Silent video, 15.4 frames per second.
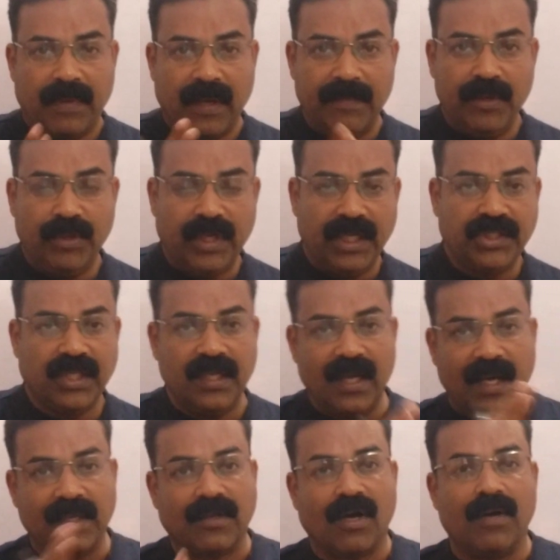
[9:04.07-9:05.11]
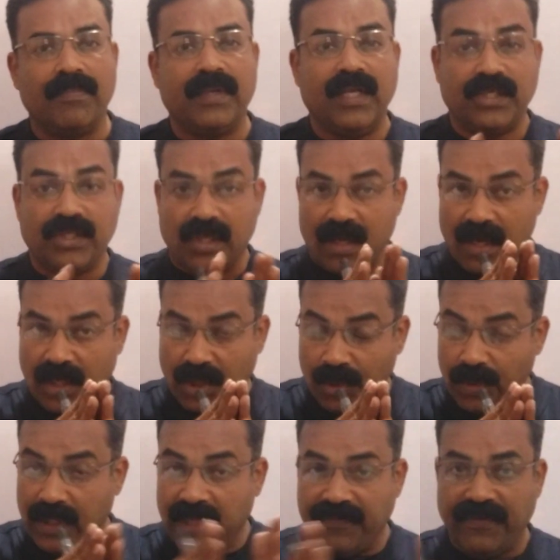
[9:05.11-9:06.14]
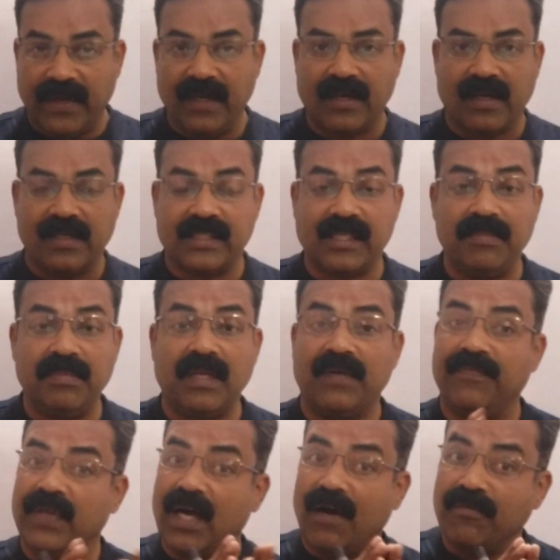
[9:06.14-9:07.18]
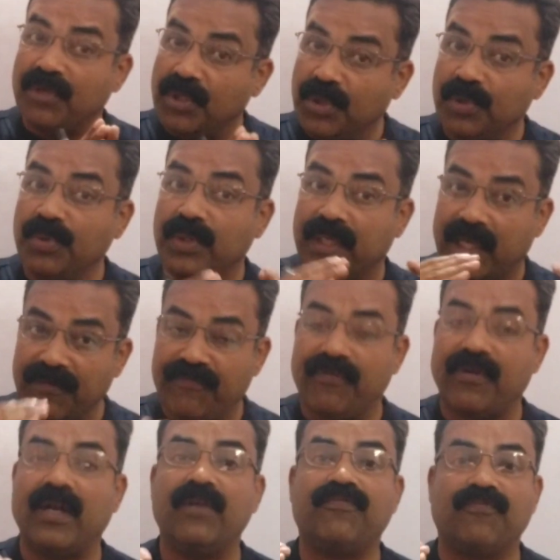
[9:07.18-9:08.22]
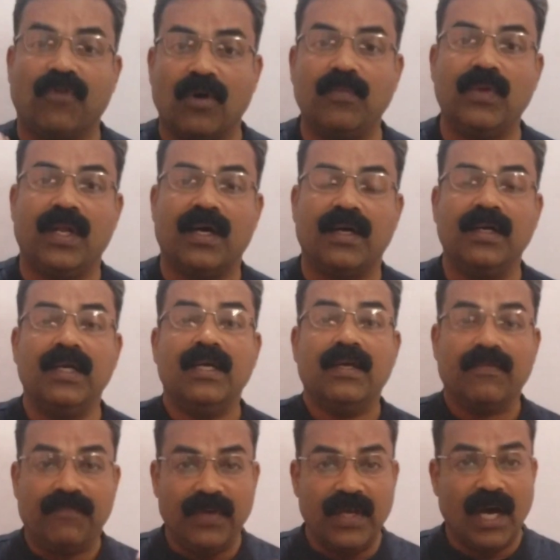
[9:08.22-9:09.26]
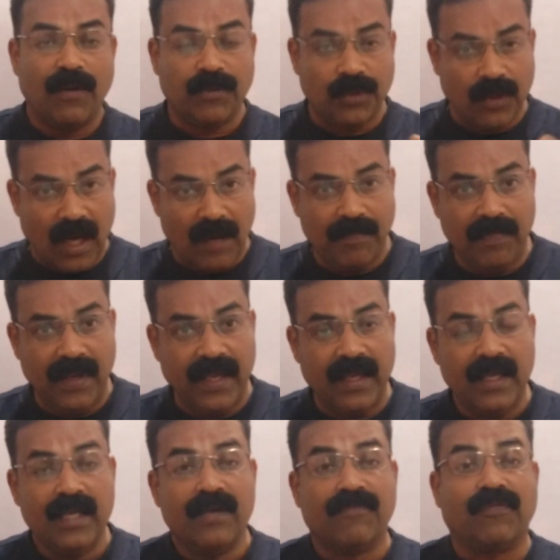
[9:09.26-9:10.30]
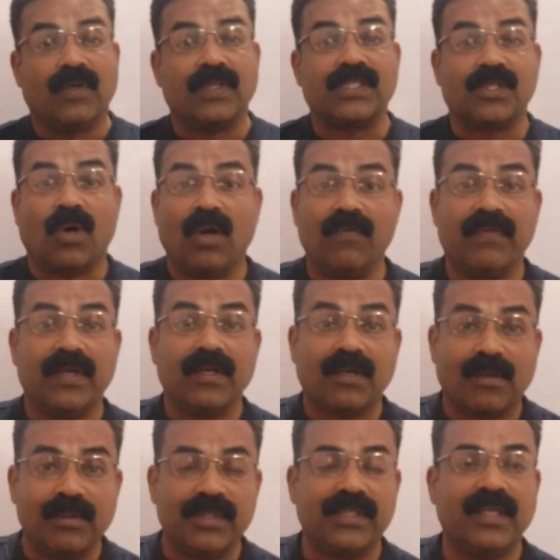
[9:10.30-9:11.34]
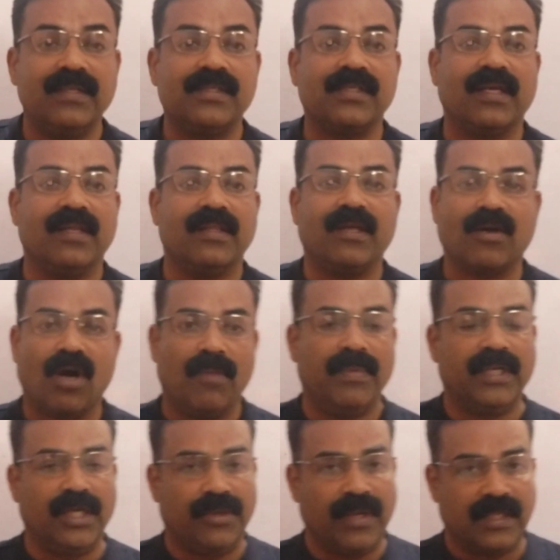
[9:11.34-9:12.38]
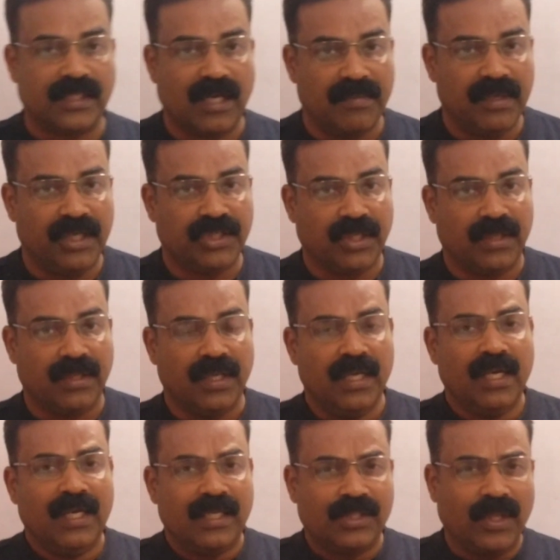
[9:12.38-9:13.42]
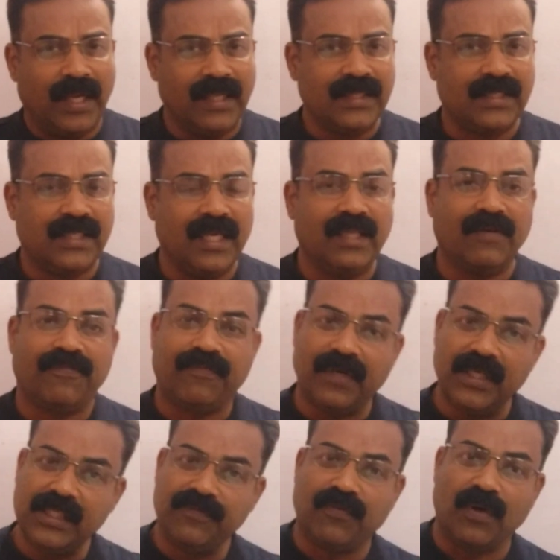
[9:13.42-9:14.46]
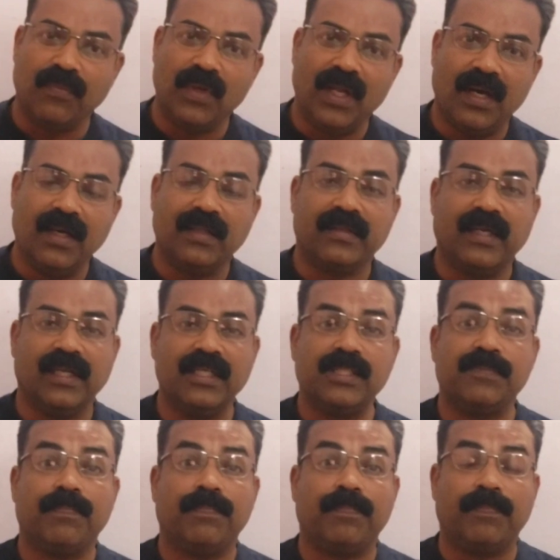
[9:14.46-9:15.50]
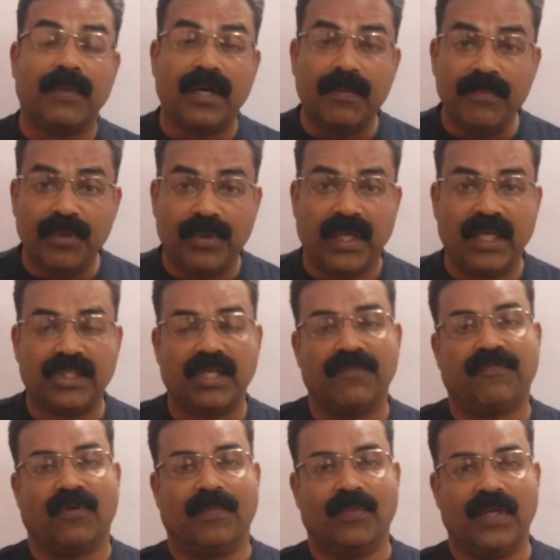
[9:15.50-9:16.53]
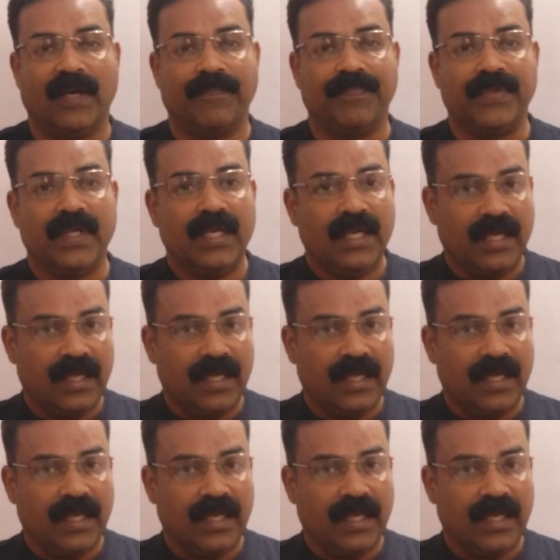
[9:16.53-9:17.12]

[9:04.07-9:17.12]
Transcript: Permutation and combination are 2 different concepts, and we have 2 different formula we have to apply for solving questions in the competitive examination. So let us see the first formula, that is permutation formula.